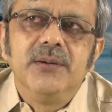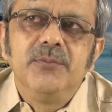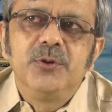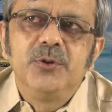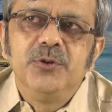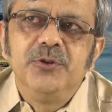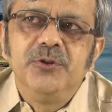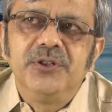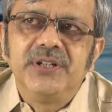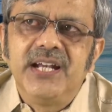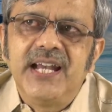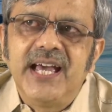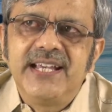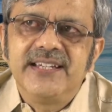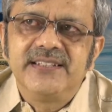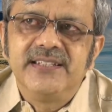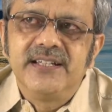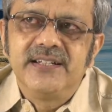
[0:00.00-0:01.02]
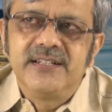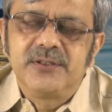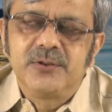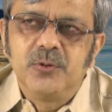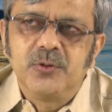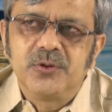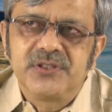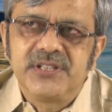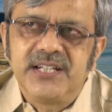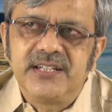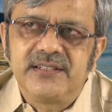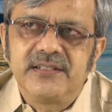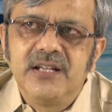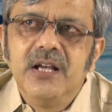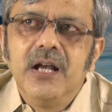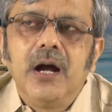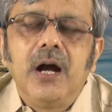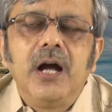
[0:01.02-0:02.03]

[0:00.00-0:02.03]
come to utilize the resources,